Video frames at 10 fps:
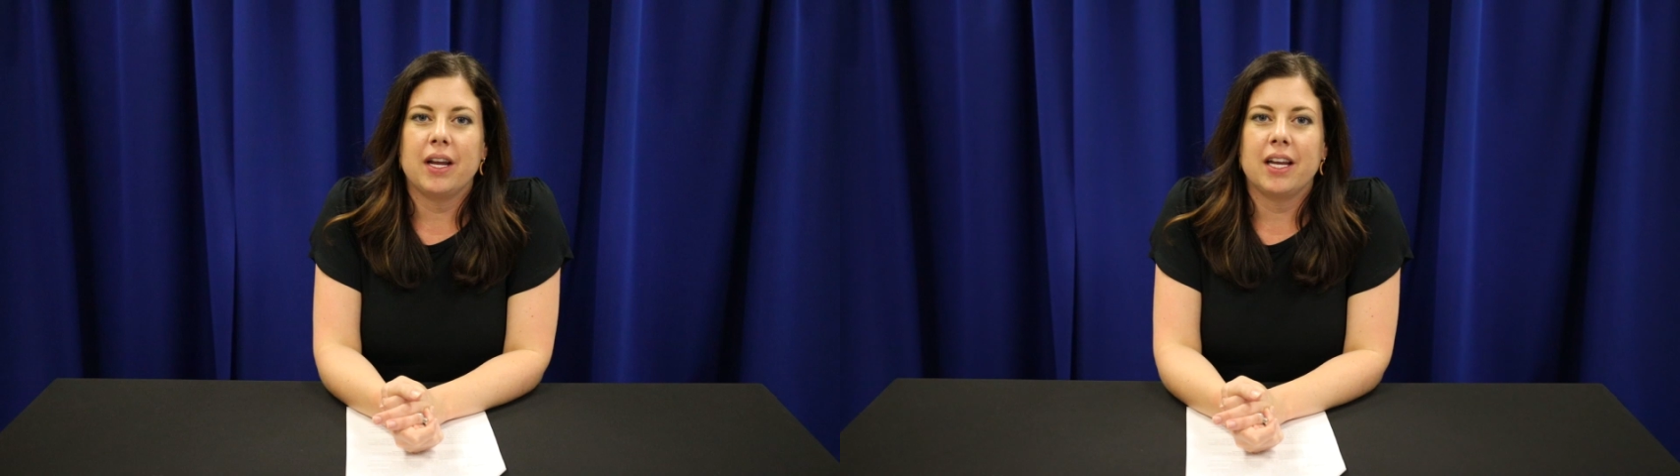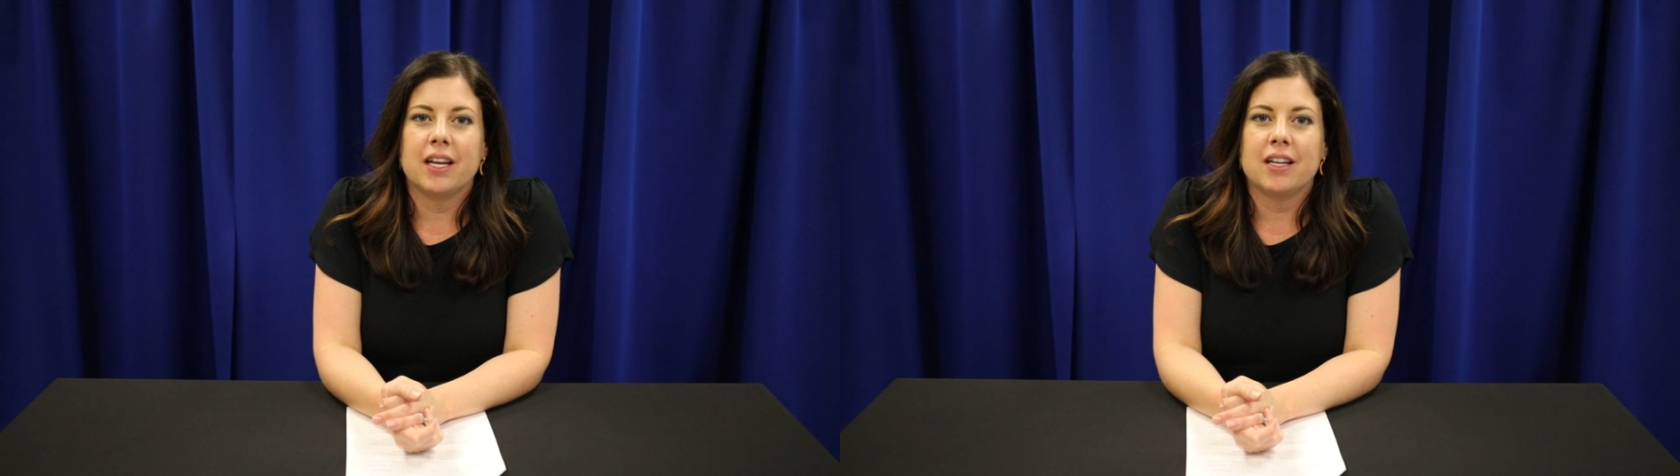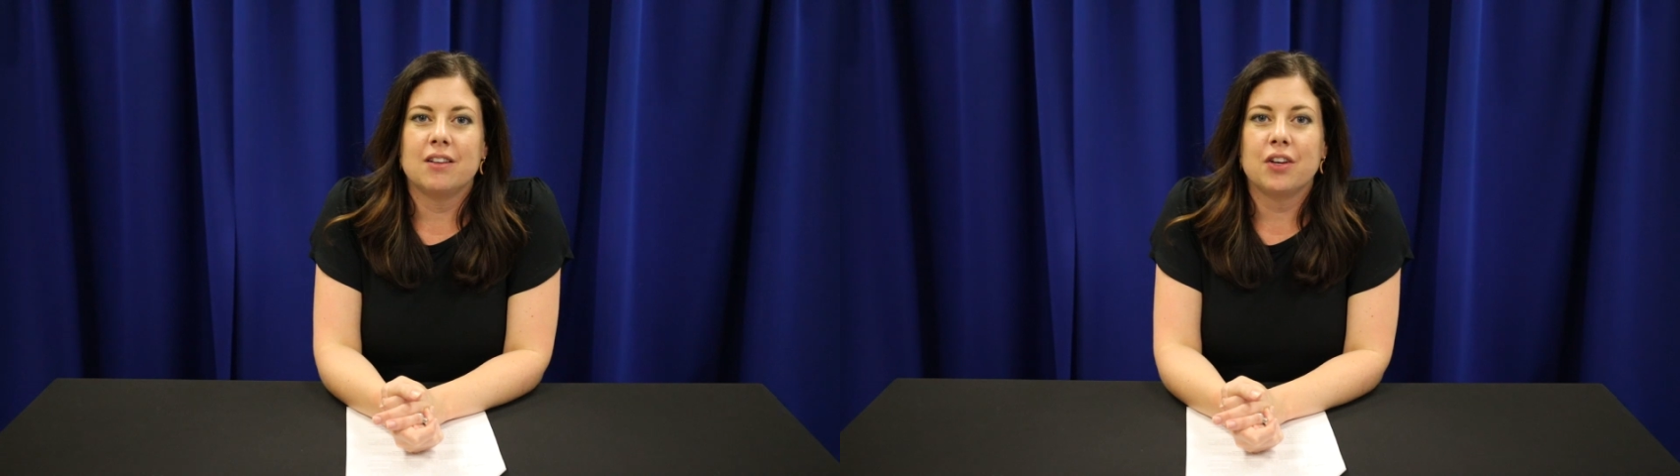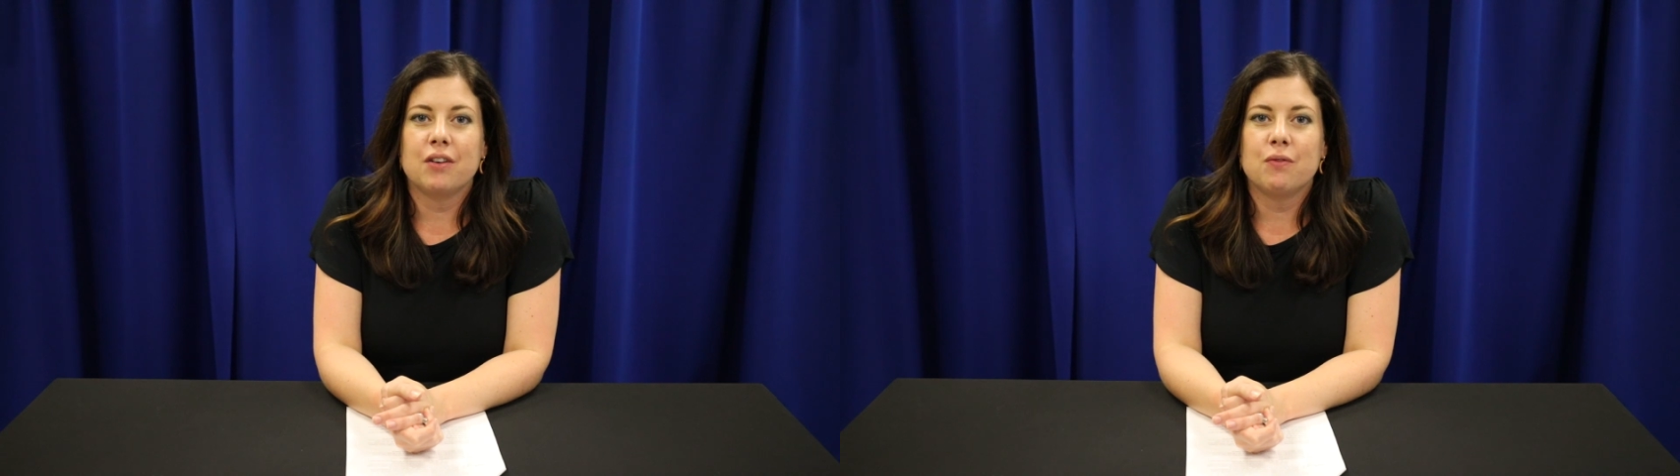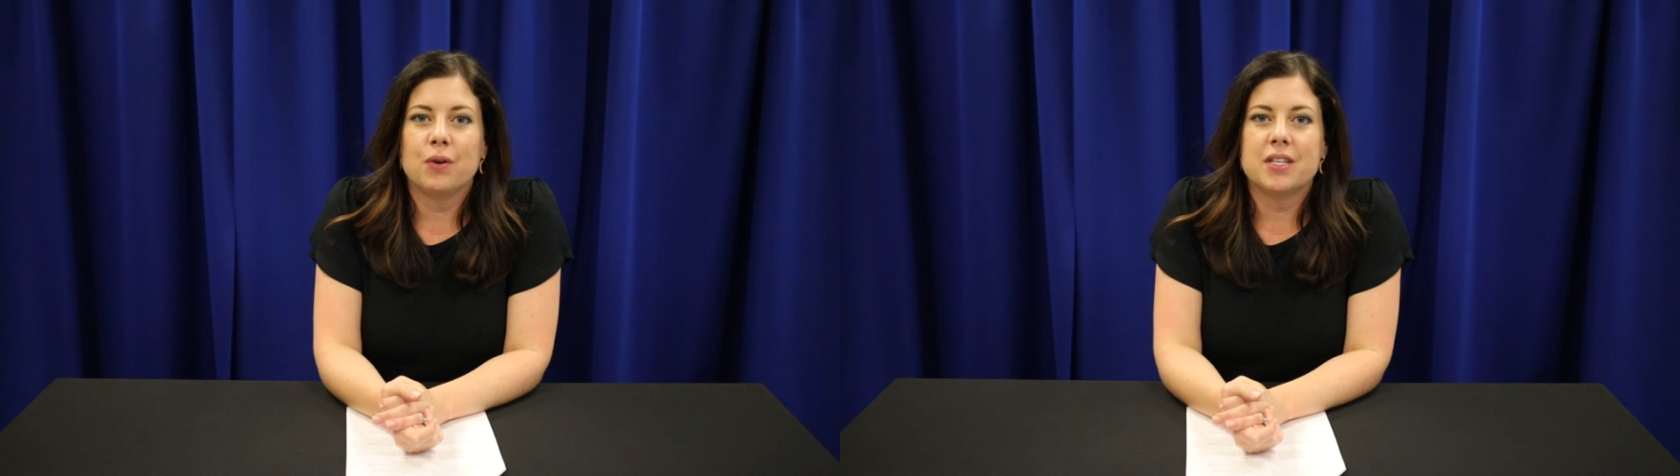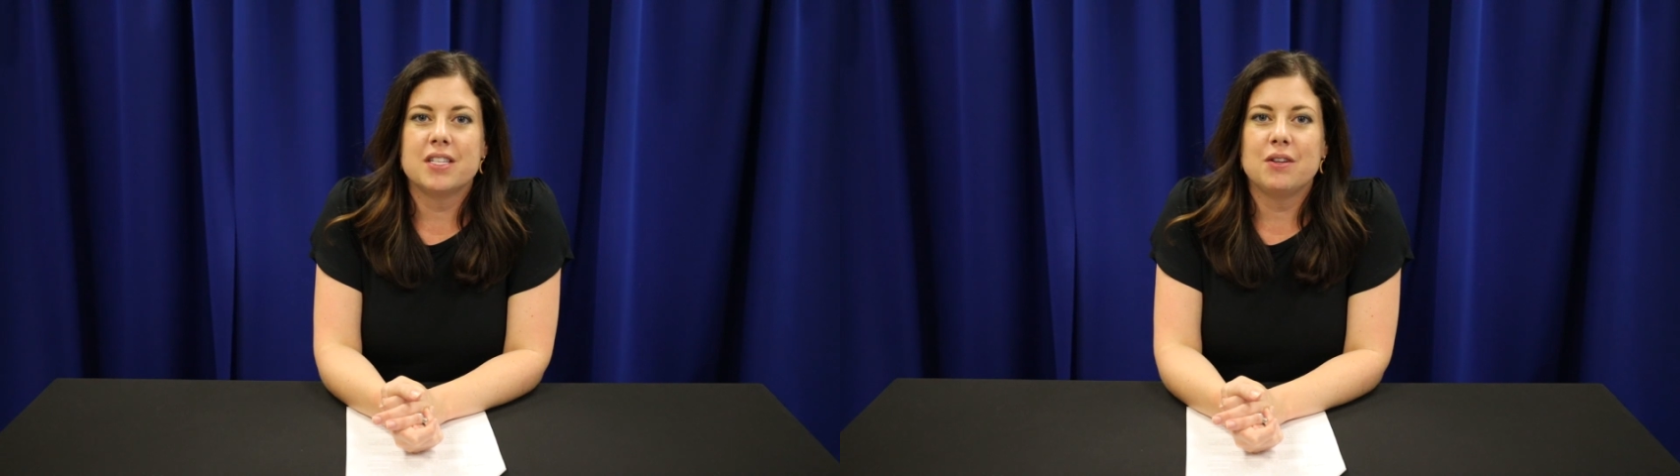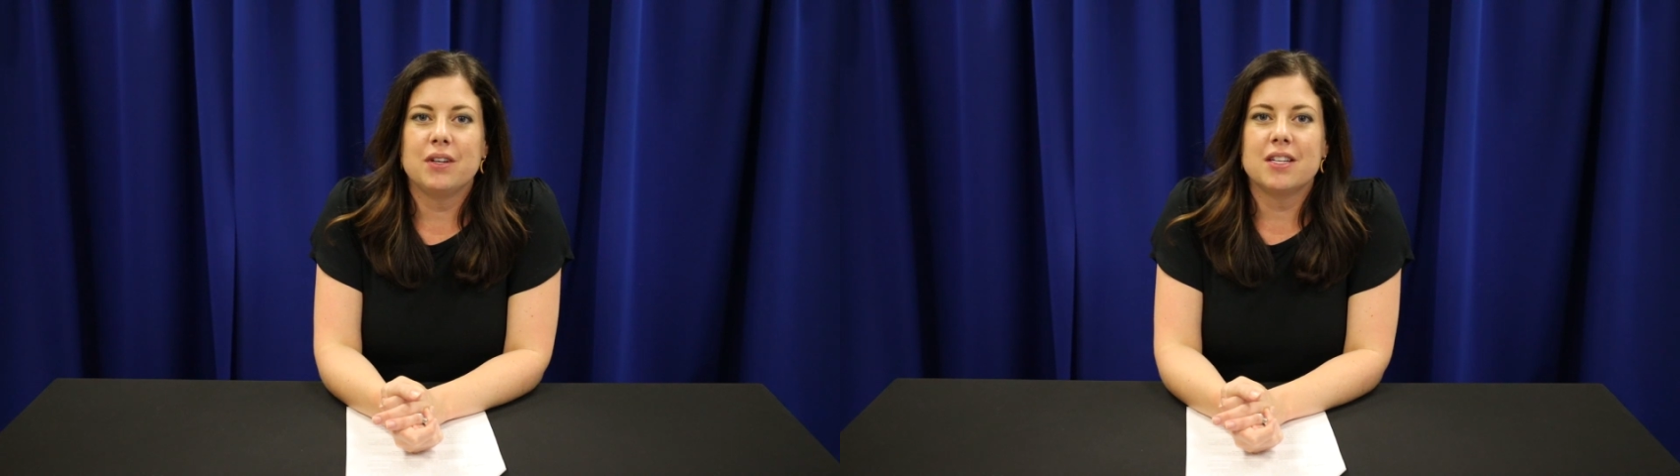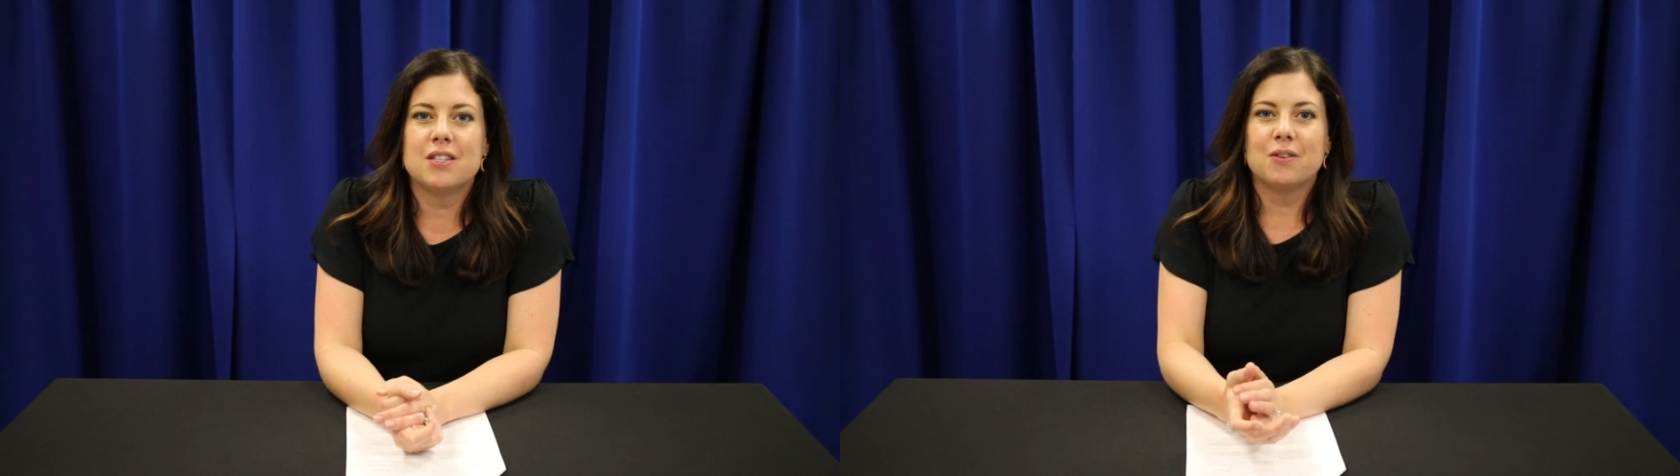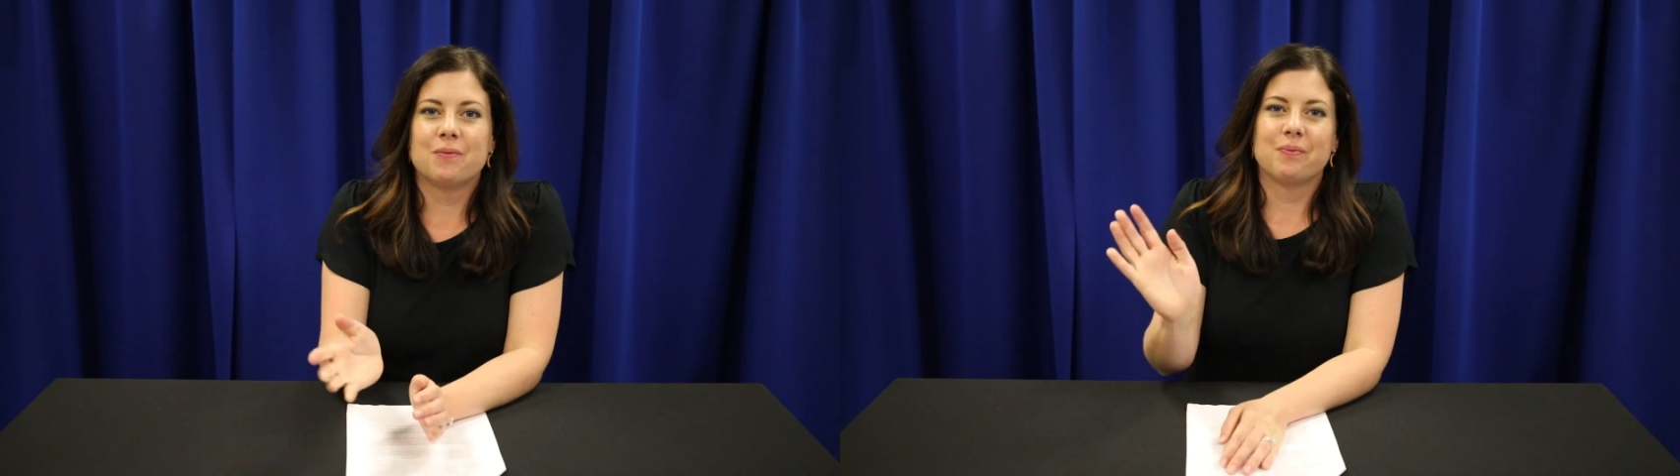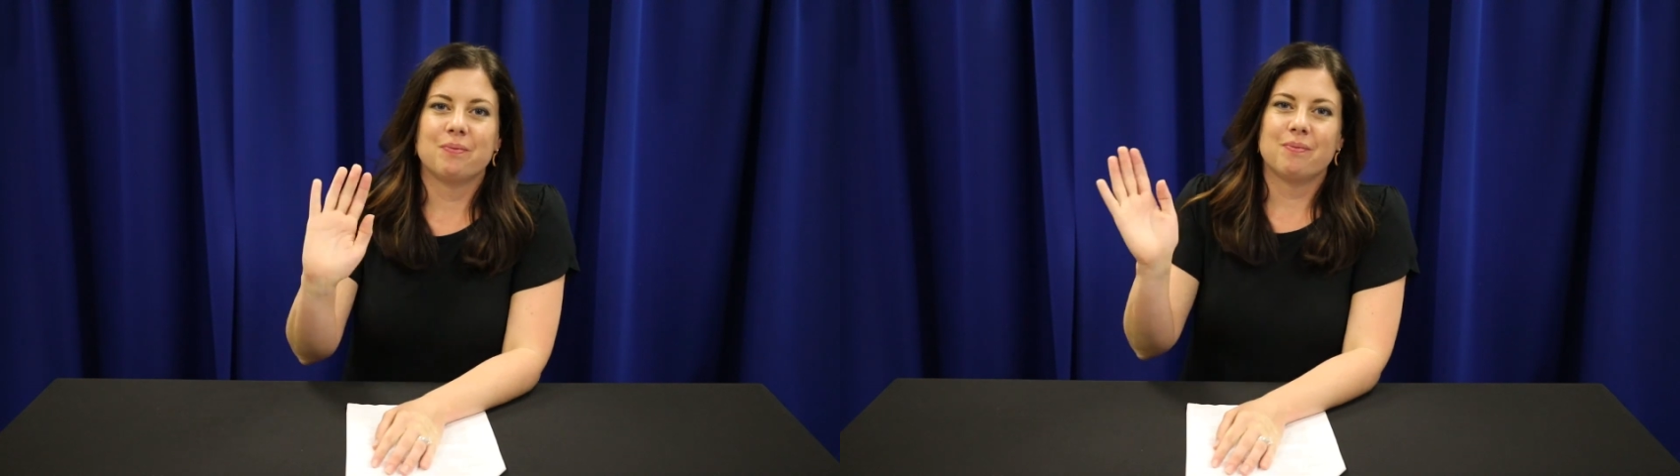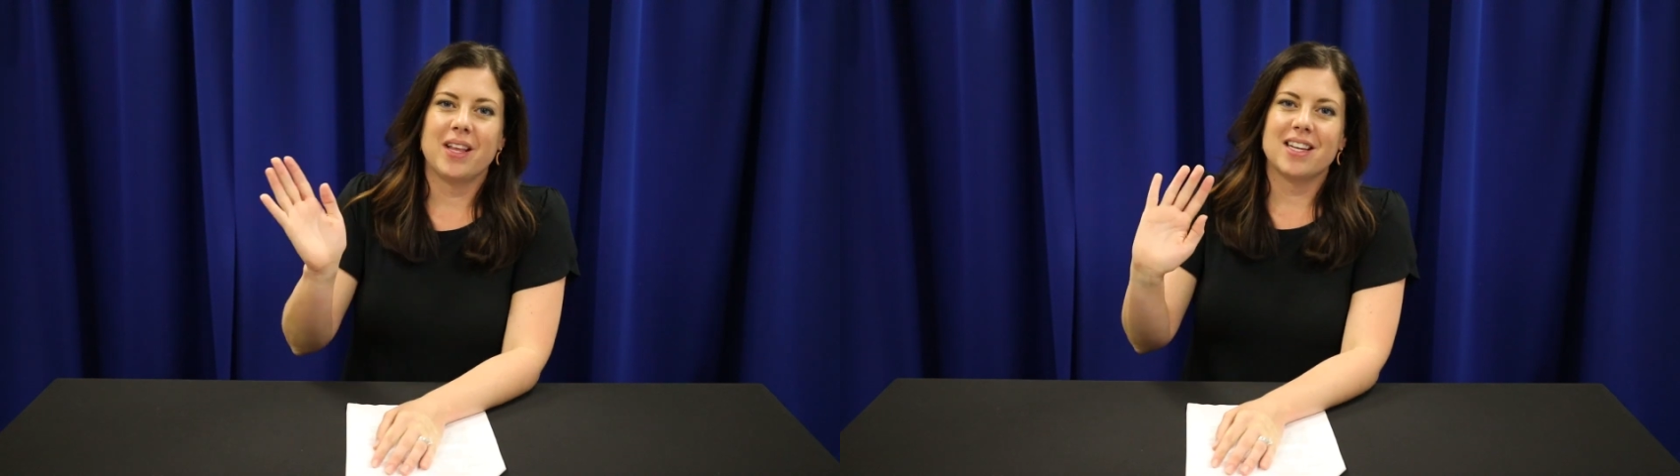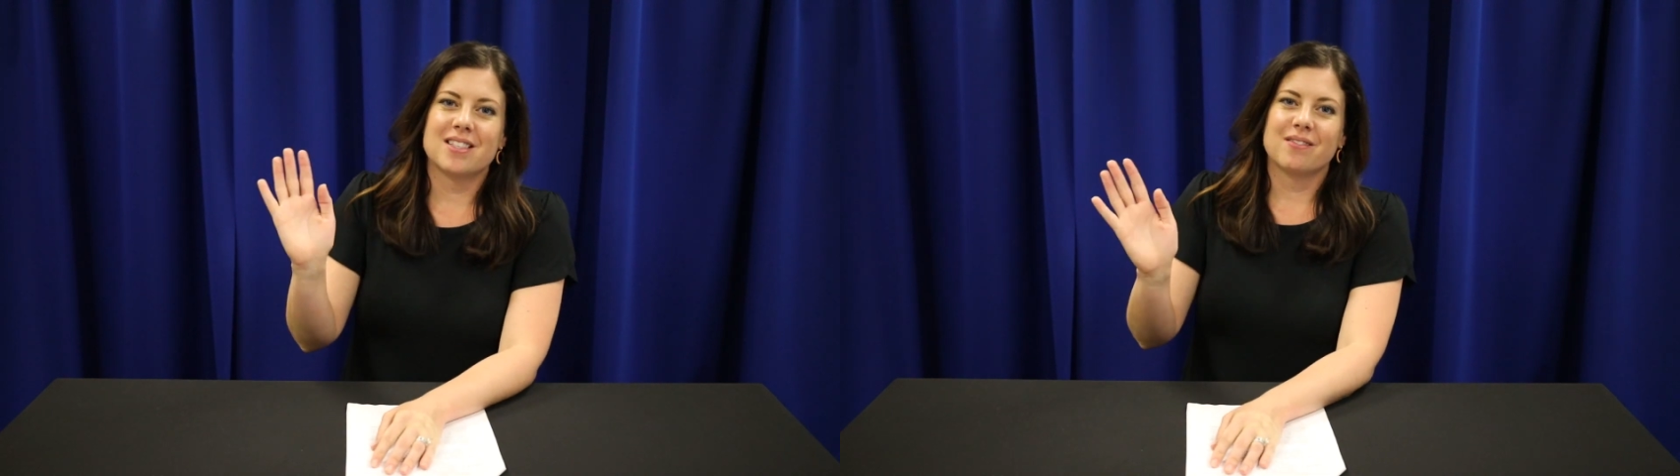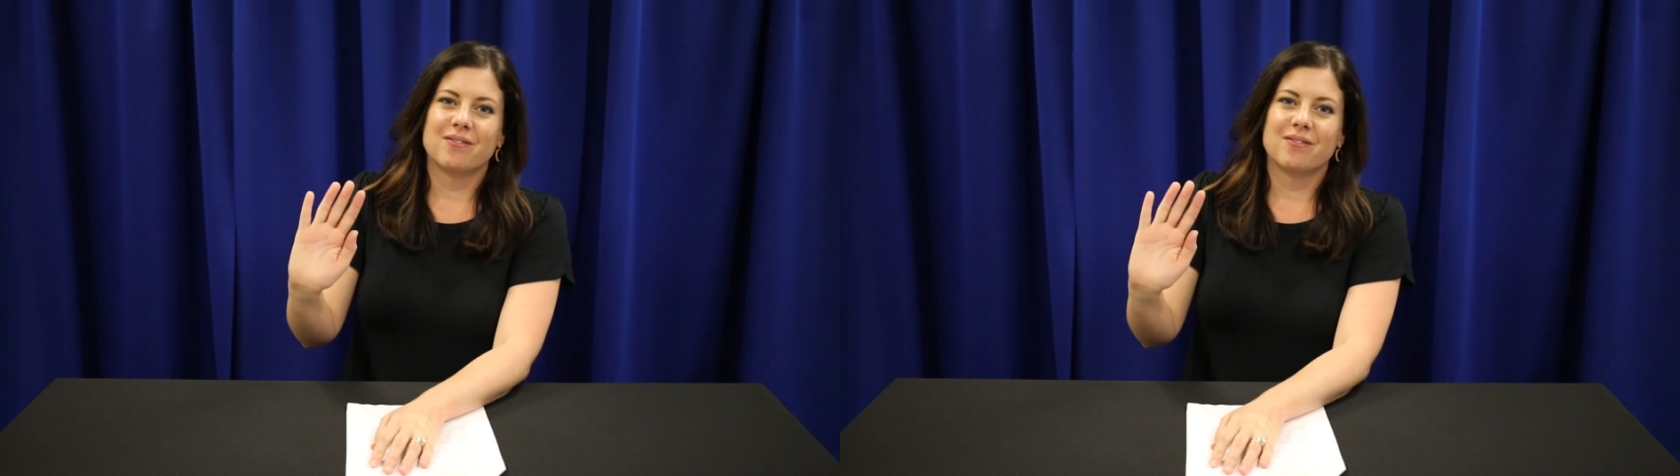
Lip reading: and looking forward to seeing you again soon. Thanks.